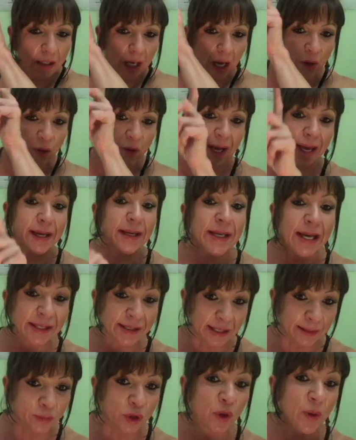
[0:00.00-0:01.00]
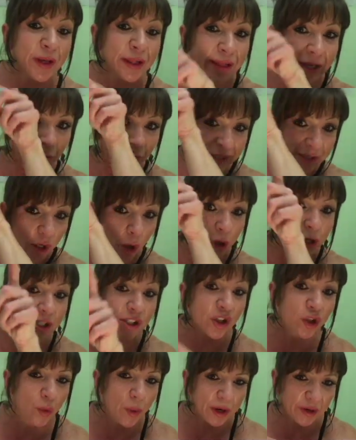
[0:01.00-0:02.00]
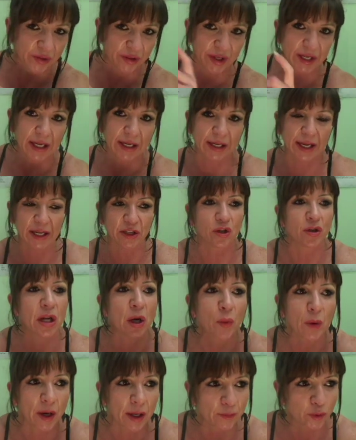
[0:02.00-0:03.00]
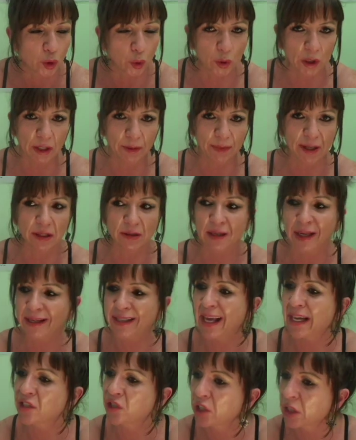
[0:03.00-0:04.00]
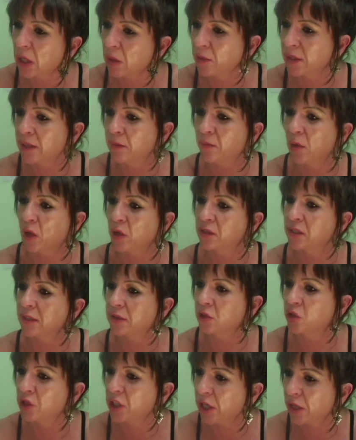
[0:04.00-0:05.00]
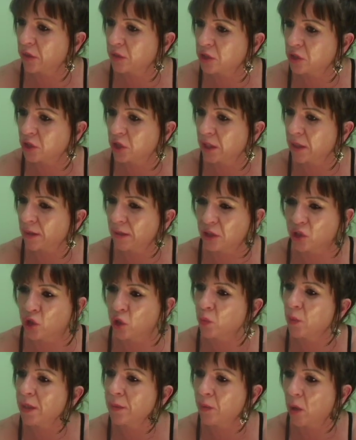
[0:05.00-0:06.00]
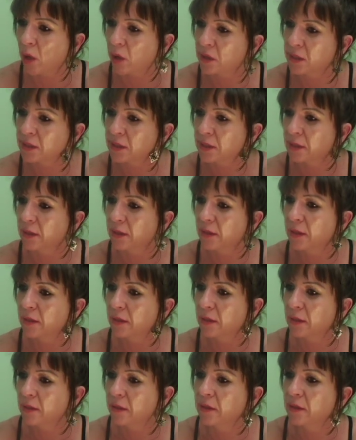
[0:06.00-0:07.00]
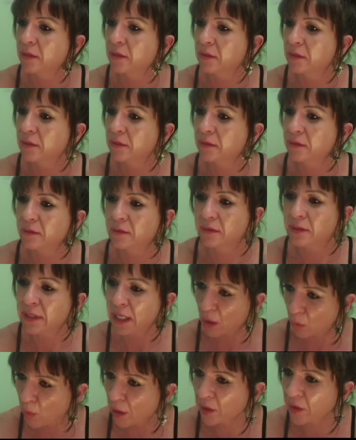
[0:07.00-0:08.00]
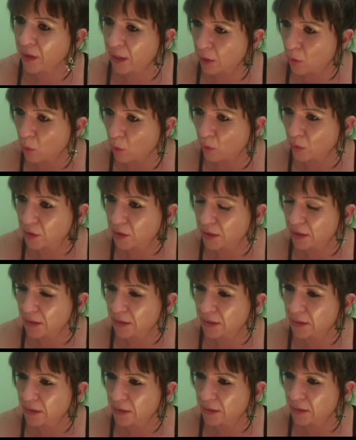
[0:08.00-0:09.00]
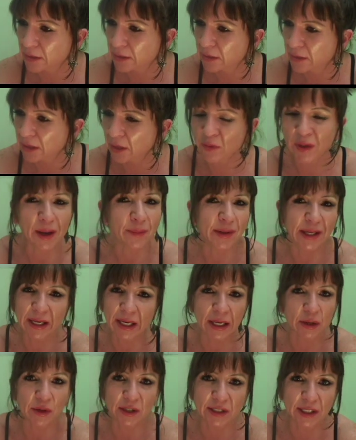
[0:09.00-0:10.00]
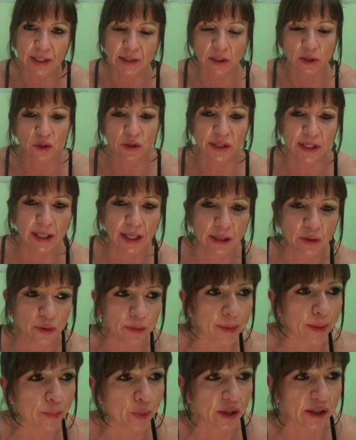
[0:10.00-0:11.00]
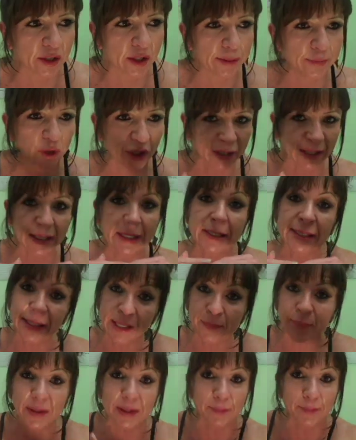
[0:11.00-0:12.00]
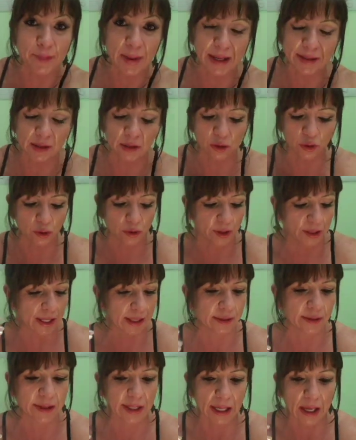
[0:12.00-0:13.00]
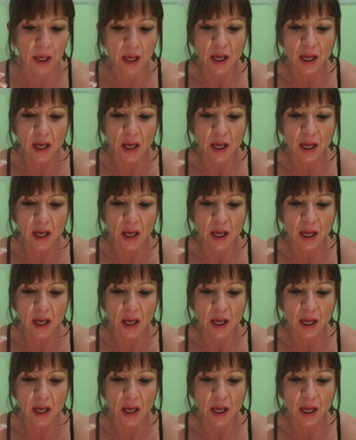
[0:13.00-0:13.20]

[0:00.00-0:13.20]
Okay, guess I'm doing the retarded square thing again. You know what I'm talking about. Like Kashi GoLean bars and chewy bars. Yeah, what are they called? Okay, I'm getting irritated because I can't remember it, so I'm just going to skip it and pass on to the next thing.